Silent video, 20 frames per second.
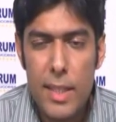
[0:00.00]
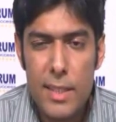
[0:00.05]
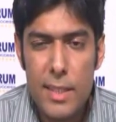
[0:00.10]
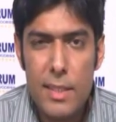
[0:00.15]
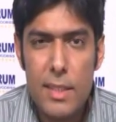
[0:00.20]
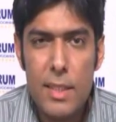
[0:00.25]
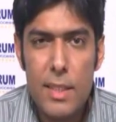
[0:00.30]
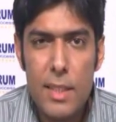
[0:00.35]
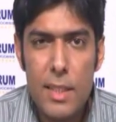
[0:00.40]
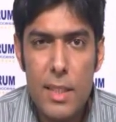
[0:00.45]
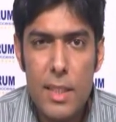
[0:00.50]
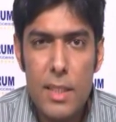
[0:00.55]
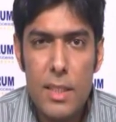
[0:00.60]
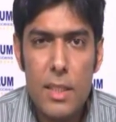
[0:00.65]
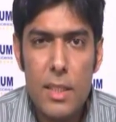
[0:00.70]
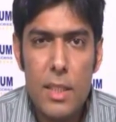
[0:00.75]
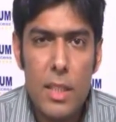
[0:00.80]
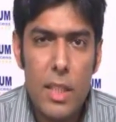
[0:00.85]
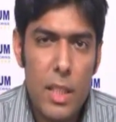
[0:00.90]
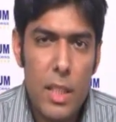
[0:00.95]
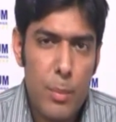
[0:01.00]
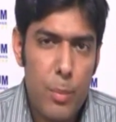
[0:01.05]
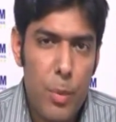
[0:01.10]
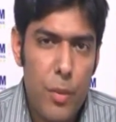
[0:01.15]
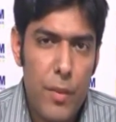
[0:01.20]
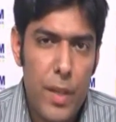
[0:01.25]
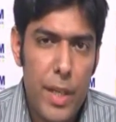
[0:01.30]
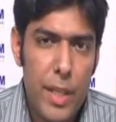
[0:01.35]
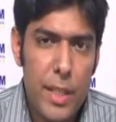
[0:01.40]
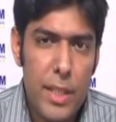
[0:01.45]
test series it
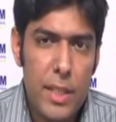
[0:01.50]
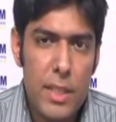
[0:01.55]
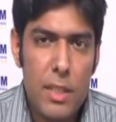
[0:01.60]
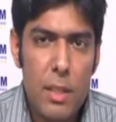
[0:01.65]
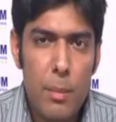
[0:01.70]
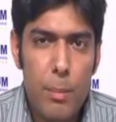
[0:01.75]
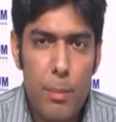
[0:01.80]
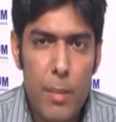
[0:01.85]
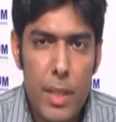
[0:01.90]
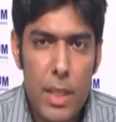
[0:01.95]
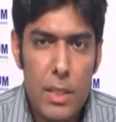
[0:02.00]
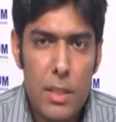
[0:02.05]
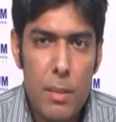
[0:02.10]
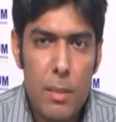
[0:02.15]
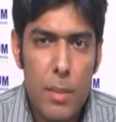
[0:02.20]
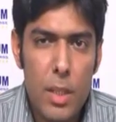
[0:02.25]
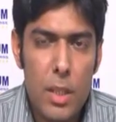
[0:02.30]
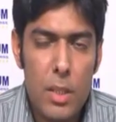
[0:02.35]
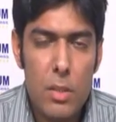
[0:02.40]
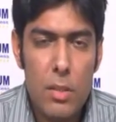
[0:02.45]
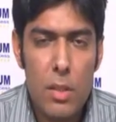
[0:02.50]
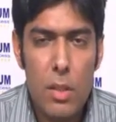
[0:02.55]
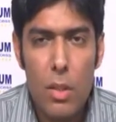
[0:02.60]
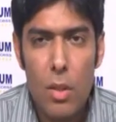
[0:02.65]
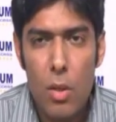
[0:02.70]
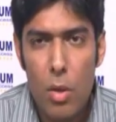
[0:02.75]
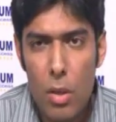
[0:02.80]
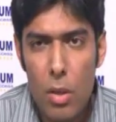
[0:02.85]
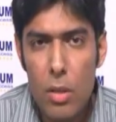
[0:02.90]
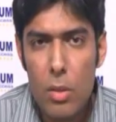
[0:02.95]
provides is the best amongst
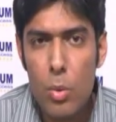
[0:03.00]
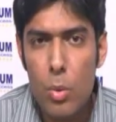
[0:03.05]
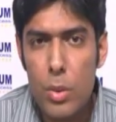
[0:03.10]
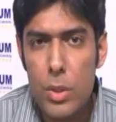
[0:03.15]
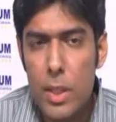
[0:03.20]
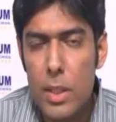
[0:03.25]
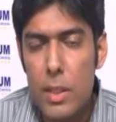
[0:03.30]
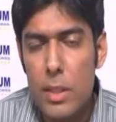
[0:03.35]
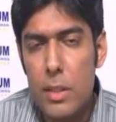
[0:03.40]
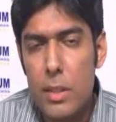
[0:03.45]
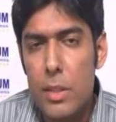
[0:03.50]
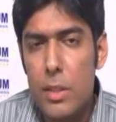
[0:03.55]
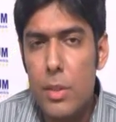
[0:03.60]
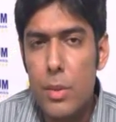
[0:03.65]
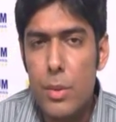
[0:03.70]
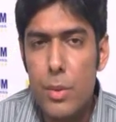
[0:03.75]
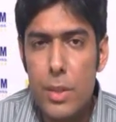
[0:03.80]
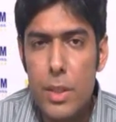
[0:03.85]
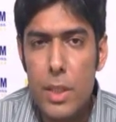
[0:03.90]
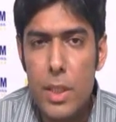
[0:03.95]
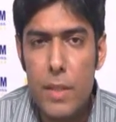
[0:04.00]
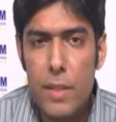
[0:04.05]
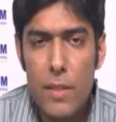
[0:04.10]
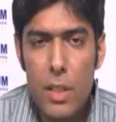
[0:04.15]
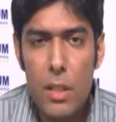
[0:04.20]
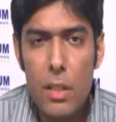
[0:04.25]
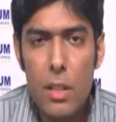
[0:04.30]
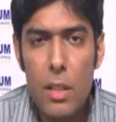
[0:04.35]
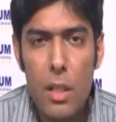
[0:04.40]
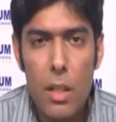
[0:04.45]
all coaching institutes.
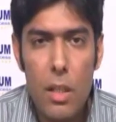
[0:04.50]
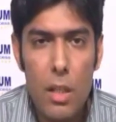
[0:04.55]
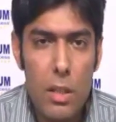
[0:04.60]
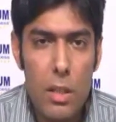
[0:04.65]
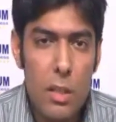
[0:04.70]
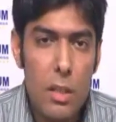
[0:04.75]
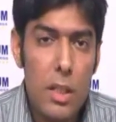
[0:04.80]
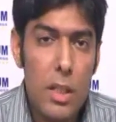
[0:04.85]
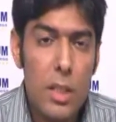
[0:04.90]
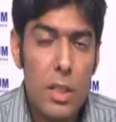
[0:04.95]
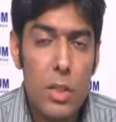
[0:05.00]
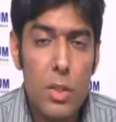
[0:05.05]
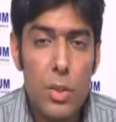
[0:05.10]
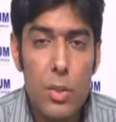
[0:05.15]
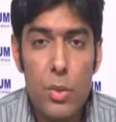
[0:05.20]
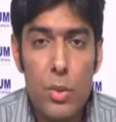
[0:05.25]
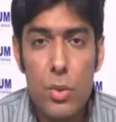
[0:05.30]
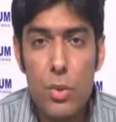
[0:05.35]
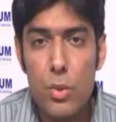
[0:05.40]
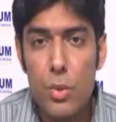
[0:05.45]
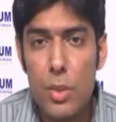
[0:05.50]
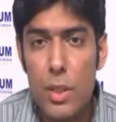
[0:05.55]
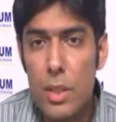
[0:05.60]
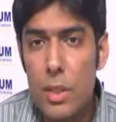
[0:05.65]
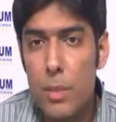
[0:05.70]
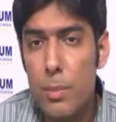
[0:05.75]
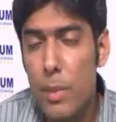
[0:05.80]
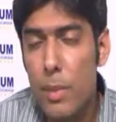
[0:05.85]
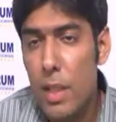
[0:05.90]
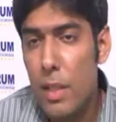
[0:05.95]
Even other institute
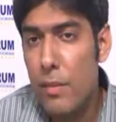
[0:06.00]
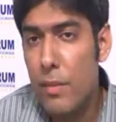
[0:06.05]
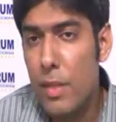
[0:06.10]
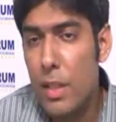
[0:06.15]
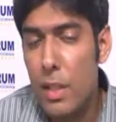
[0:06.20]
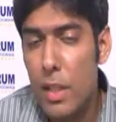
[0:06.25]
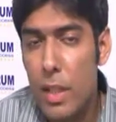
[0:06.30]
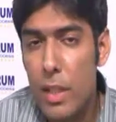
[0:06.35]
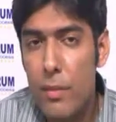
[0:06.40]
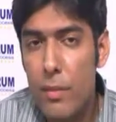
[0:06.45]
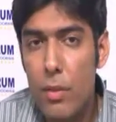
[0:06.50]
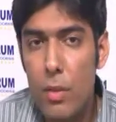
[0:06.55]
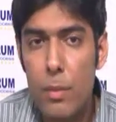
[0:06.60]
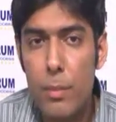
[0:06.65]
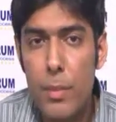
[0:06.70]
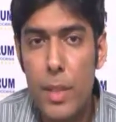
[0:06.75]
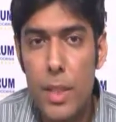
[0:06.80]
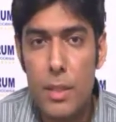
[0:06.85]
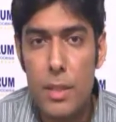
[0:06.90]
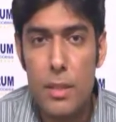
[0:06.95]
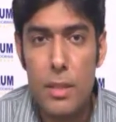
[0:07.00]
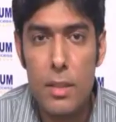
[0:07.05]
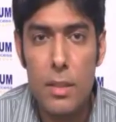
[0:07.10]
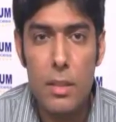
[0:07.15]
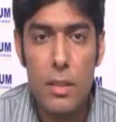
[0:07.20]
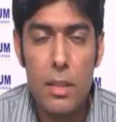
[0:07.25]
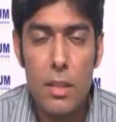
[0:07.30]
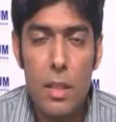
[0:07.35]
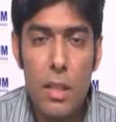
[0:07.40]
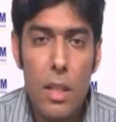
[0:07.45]
students believe in Gate Forum test
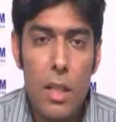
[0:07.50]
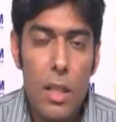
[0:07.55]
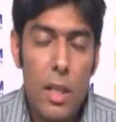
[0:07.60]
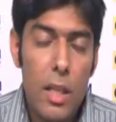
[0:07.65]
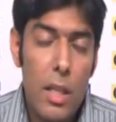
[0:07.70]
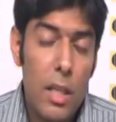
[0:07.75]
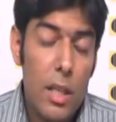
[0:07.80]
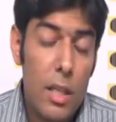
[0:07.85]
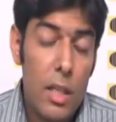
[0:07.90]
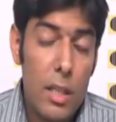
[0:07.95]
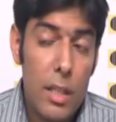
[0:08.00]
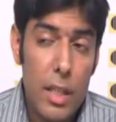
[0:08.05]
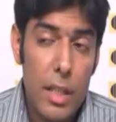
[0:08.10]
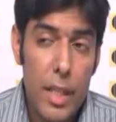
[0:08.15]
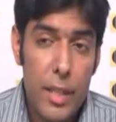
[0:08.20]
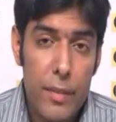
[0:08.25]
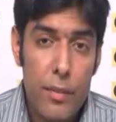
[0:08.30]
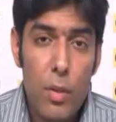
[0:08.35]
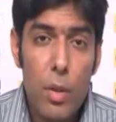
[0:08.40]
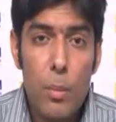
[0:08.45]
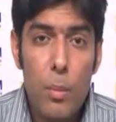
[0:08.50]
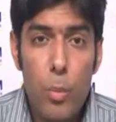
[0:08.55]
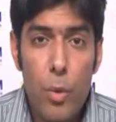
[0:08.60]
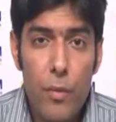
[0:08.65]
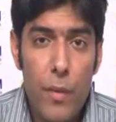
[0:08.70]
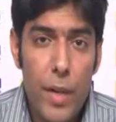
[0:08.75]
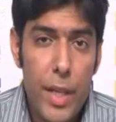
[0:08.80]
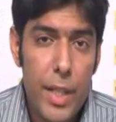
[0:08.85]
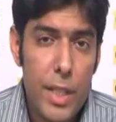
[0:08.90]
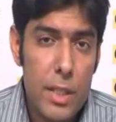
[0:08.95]
series. Gate Forum
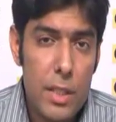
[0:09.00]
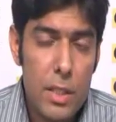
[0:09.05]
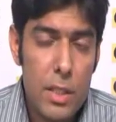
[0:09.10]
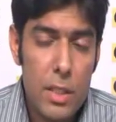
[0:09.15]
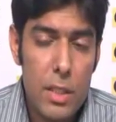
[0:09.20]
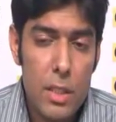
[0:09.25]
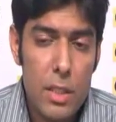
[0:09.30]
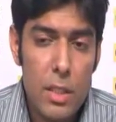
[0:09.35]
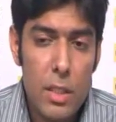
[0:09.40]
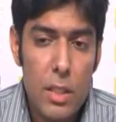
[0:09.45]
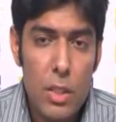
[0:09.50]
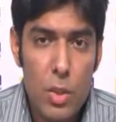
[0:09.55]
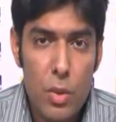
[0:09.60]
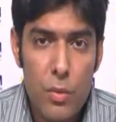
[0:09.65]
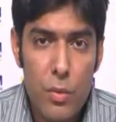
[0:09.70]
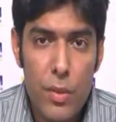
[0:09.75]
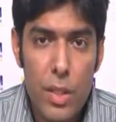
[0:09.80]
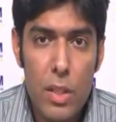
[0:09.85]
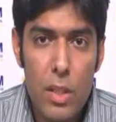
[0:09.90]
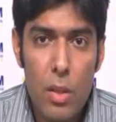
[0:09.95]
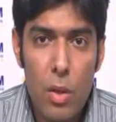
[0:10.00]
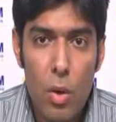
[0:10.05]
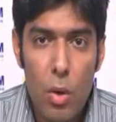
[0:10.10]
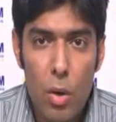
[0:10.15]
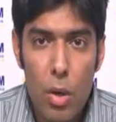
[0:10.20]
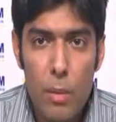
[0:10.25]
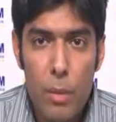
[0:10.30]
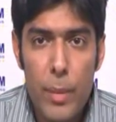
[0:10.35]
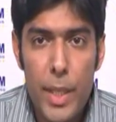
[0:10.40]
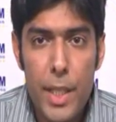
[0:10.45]
provides uh, you with
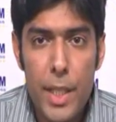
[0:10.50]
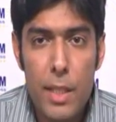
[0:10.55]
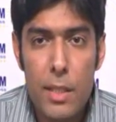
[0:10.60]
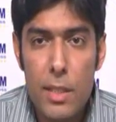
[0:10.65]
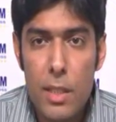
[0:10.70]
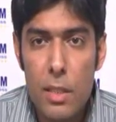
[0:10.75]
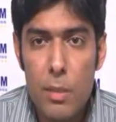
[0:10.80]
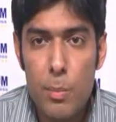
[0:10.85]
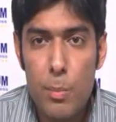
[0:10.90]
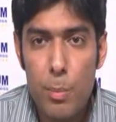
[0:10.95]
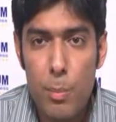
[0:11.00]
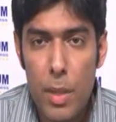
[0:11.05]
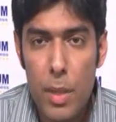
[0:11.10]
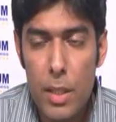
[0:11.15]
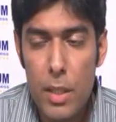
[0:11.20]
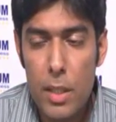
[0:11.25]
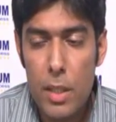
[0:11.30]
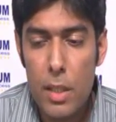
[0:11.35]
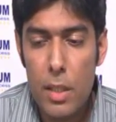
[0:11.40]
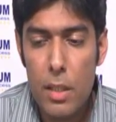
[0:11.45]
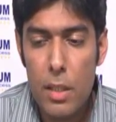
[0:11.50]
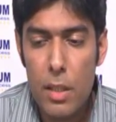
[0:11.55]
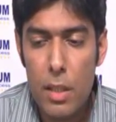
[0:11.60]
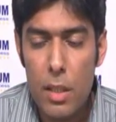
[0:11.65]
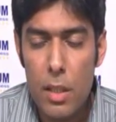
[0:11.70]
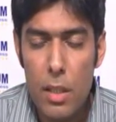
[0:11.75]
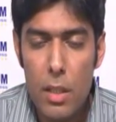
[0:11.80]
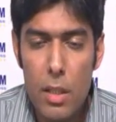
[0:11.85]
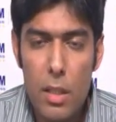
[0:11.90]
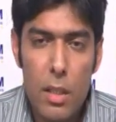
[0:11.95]
all material, but
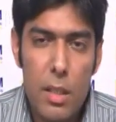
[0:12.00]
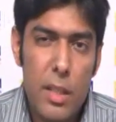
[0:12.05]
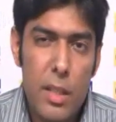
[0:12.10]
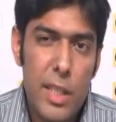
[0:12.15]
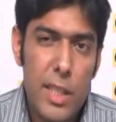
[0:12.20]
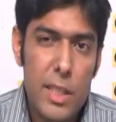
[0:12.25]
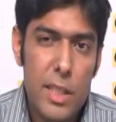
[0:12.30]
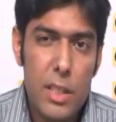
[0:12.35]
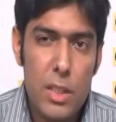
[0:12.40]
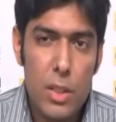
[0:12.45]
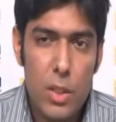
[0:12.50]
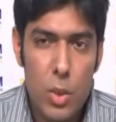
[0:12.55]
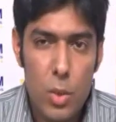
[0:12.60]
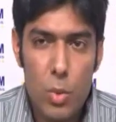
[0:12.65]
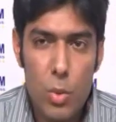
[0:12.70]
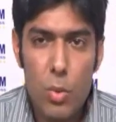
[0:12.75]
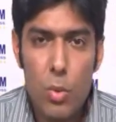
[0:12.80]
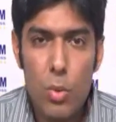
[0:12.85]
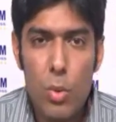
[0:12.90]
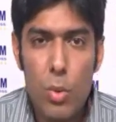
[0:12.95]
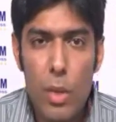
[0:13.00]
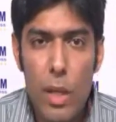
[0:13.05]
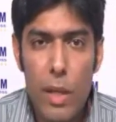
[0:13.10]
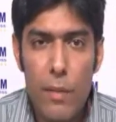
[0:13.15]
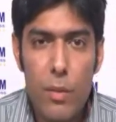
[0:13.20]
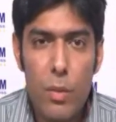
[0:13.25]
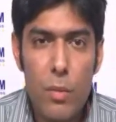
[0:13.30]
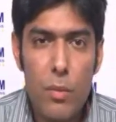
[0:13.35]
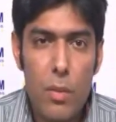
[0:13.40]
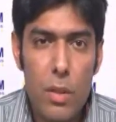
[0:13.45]
uh, it's you who
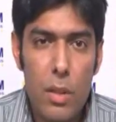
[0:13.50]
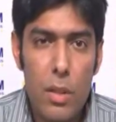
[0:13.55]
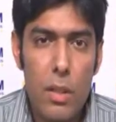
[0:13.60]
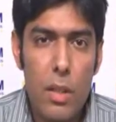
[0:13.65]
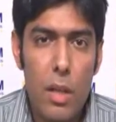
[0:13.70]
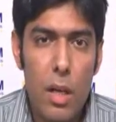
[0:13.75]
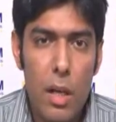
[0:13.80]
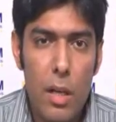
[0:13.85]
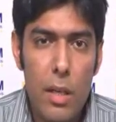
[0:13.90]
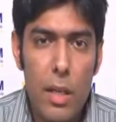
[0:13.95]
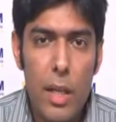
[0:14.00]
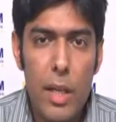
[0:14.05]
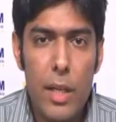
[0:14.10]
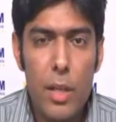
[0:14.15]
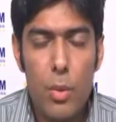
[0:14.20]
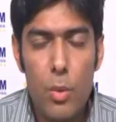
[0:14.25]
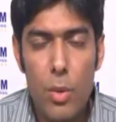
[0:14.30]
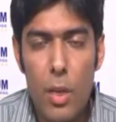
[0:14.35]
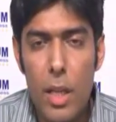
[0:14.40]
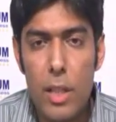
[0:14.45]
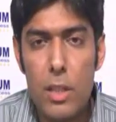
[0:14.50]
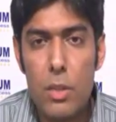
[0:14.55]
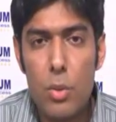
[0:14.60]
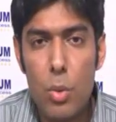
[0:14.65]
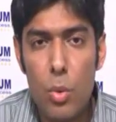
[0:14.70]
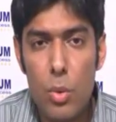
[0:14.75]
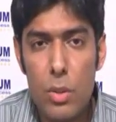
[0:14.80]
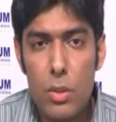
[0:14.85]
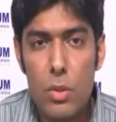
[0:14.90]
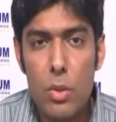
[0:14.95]
have to work hard and utilize
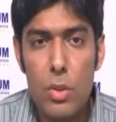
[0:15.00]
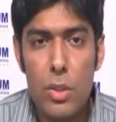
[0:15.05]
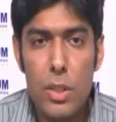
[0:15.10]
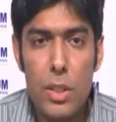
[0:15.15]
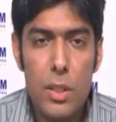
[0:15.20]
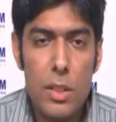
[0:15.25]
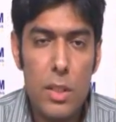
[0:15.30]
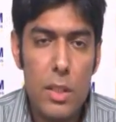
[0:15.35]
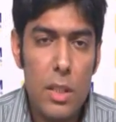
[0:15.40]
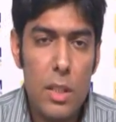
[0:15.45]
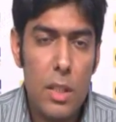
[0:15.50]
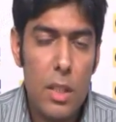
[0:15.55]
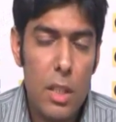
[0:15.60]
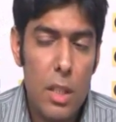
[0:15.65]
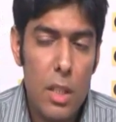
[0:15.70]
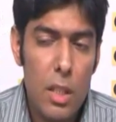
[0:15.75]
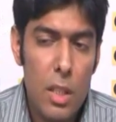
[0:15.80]
those resources.